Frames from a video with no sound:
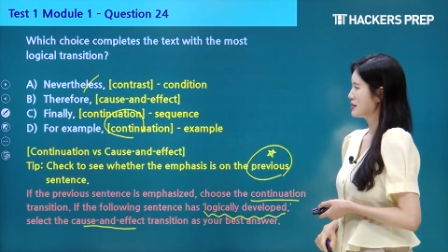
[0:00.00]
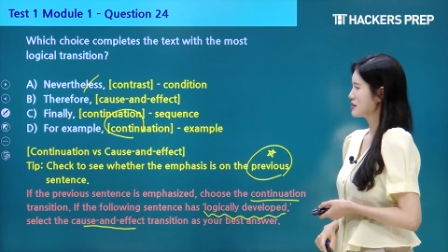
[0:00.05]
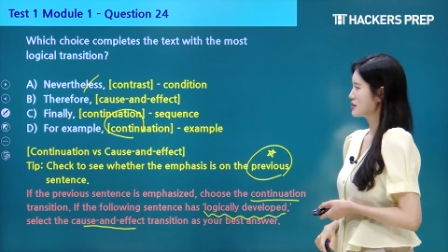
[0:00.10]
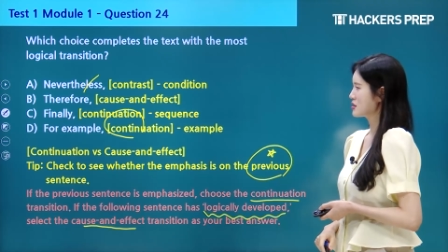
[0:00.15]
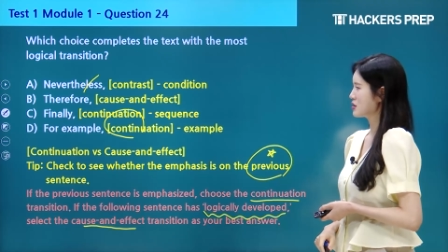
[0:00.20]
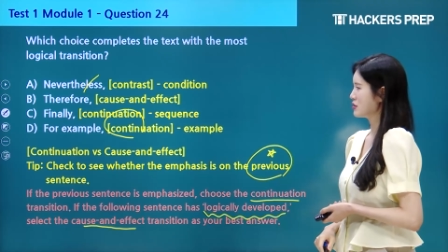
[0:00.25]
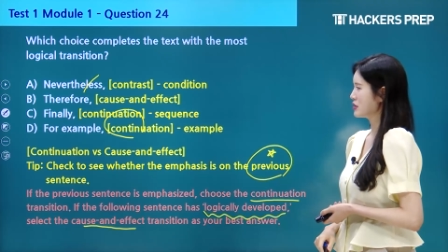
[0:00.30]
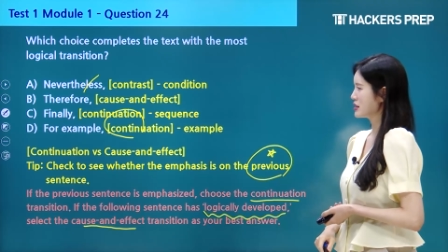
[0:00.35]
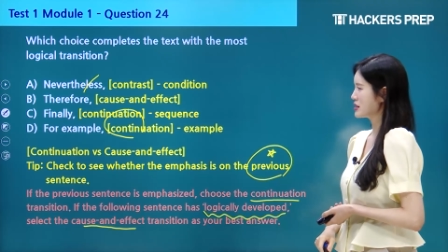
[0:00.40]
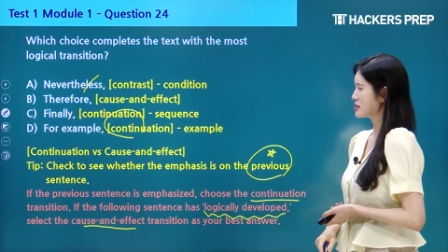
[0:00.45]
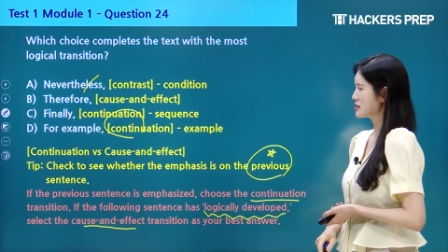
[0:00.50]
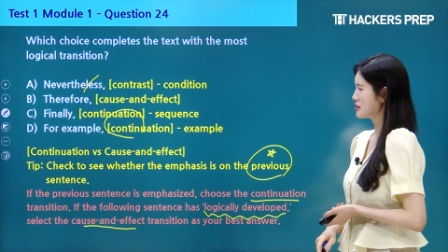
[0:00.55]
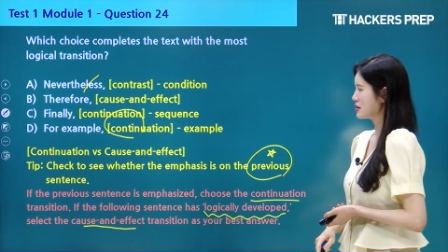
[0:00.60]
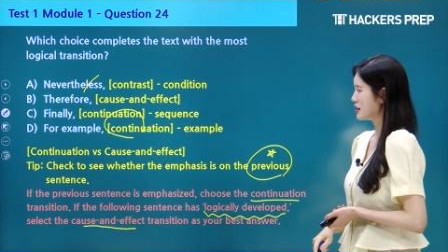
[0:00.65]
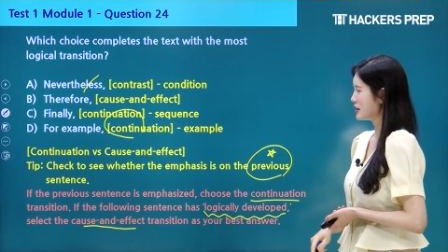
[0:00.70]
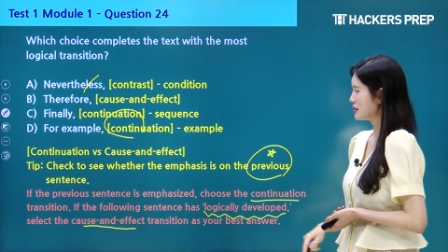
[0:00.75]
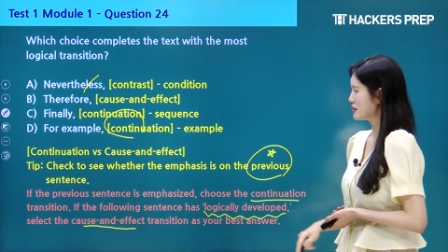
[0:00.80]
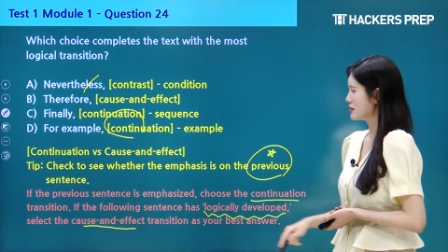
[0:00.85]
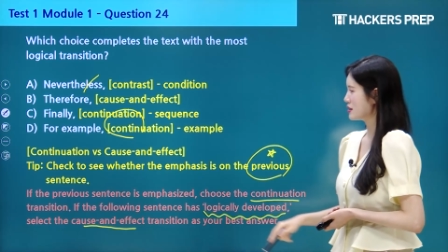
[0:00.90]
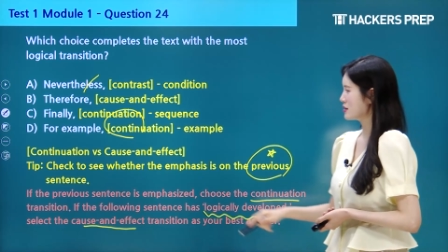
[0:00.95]
So it's
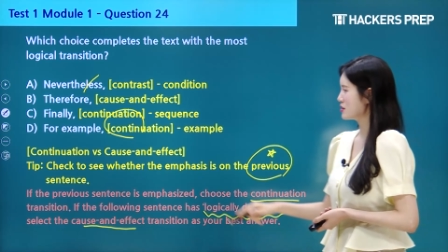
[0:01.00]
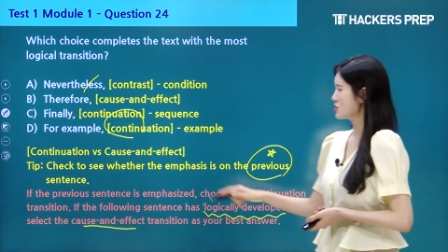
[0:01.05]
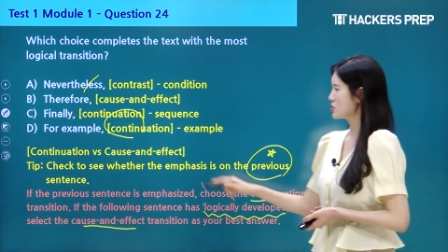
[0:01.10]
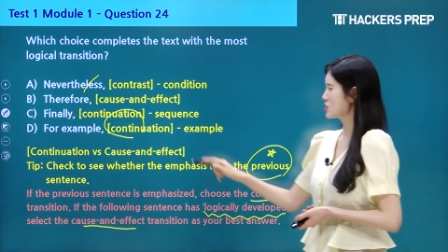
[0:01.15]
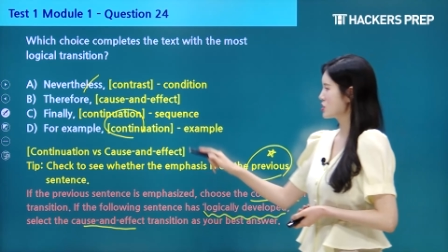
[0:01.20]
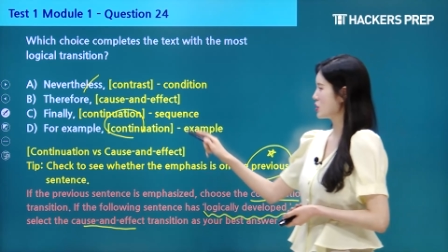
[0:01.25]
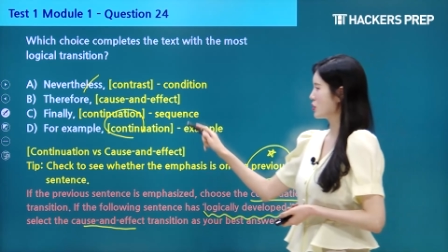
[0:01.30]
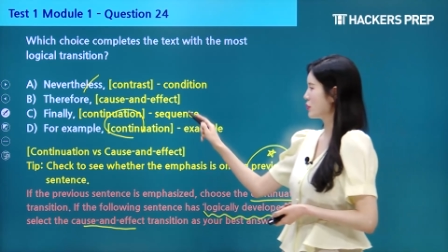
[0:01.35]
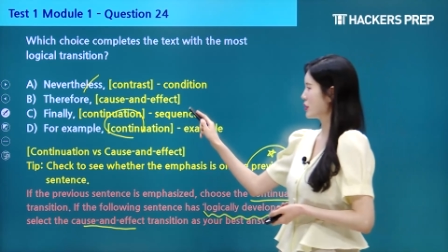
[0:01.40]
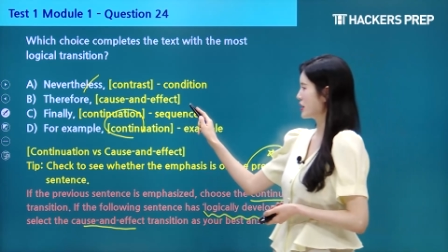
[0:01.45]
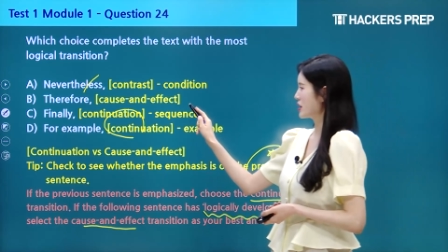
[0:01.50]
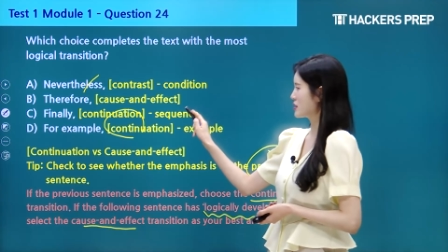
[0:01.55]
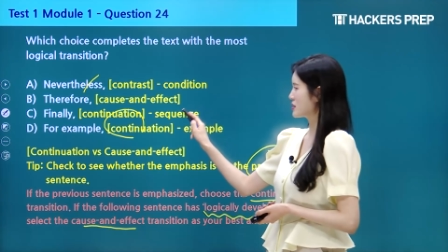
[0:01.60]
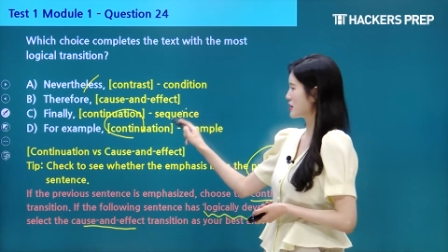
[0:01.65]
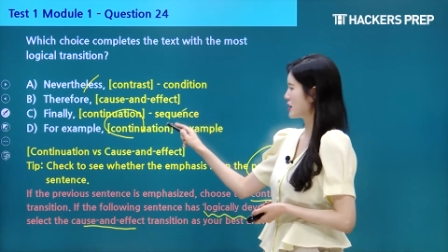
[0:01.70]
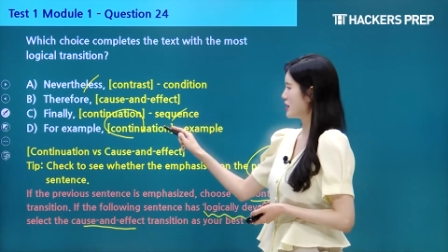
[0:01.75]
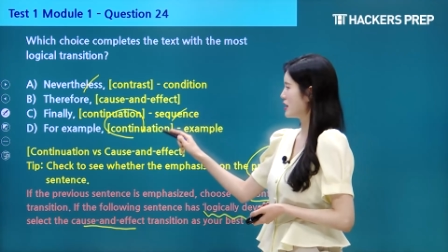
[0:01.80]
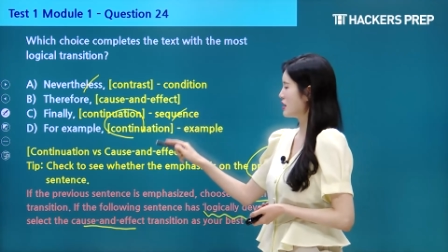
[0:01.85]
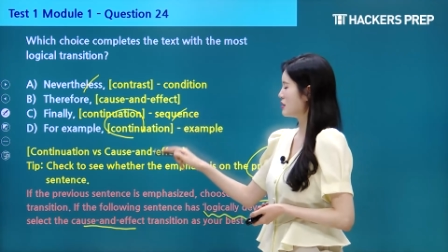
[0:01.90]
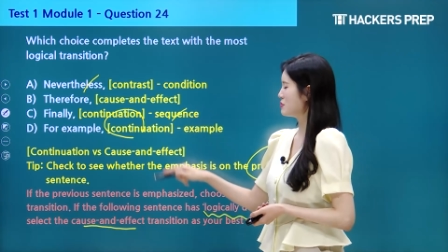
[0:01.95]
not showing
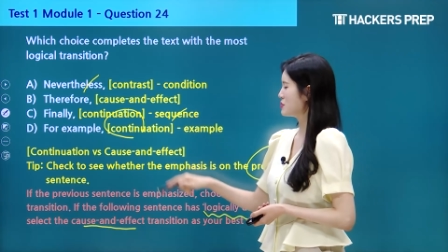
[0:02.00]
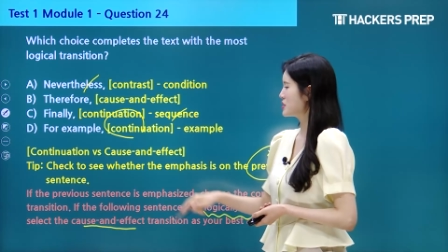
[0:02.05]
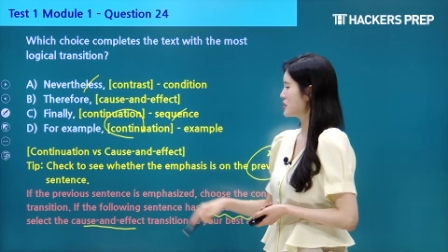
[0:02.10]
time